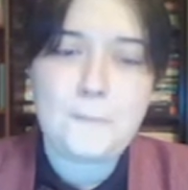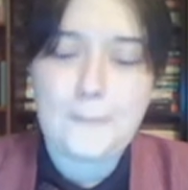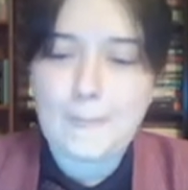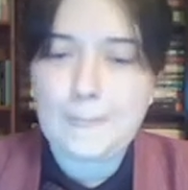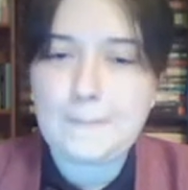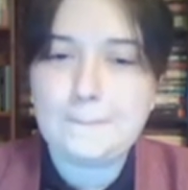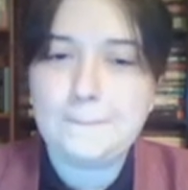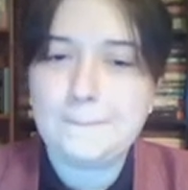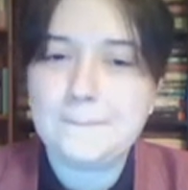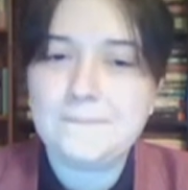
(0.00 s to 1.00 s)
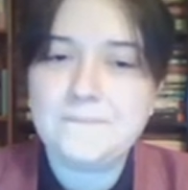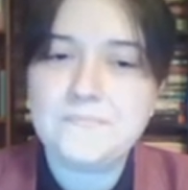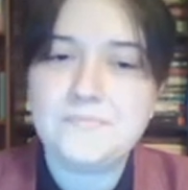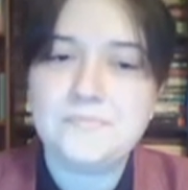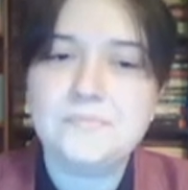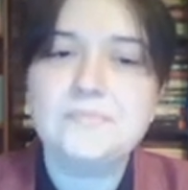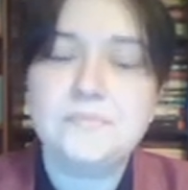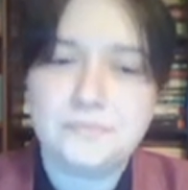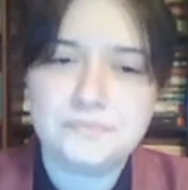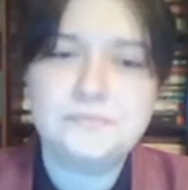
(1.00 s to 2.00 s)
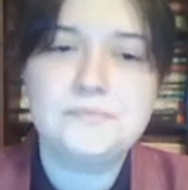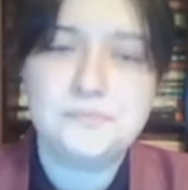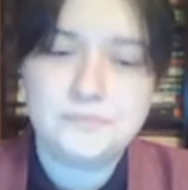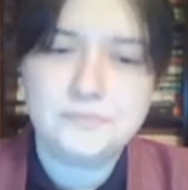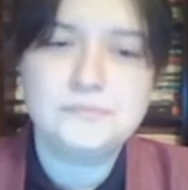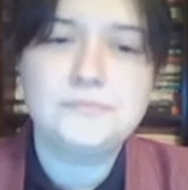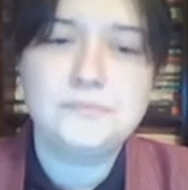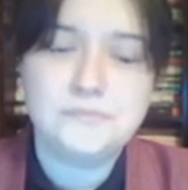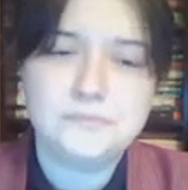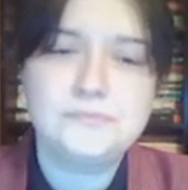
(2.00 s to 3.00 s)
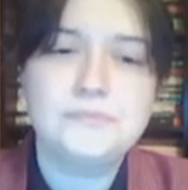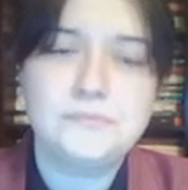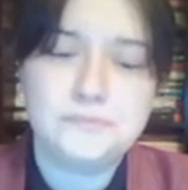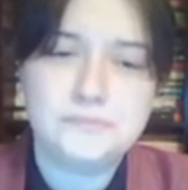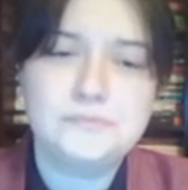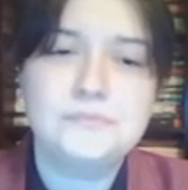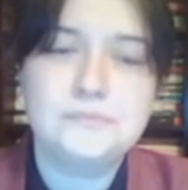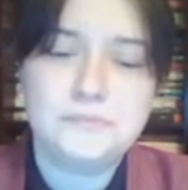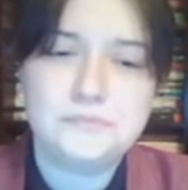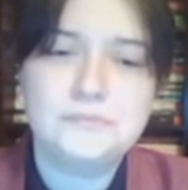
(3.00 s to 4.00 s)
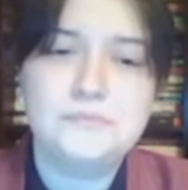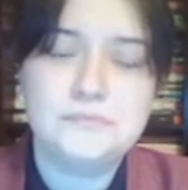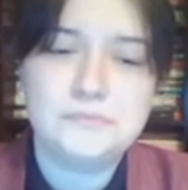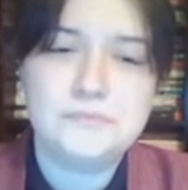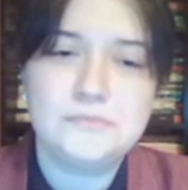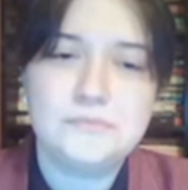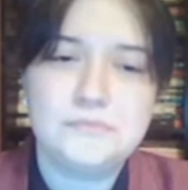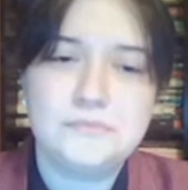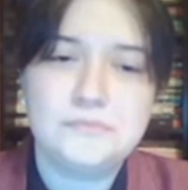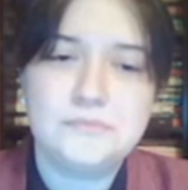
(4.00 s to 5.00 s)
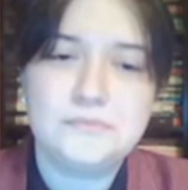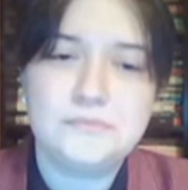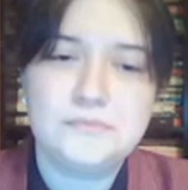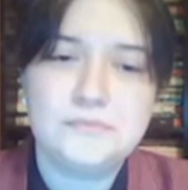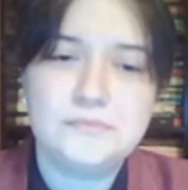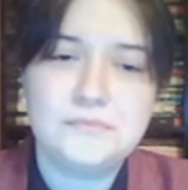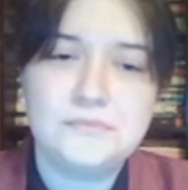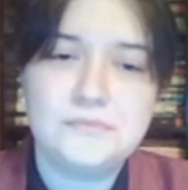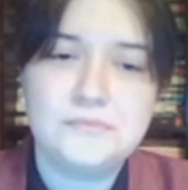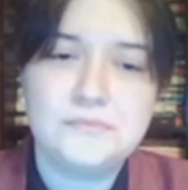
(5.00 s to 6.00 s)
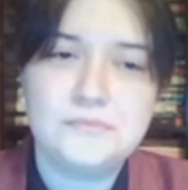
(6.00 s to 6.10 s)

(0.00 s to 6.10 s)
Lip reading: [no speech]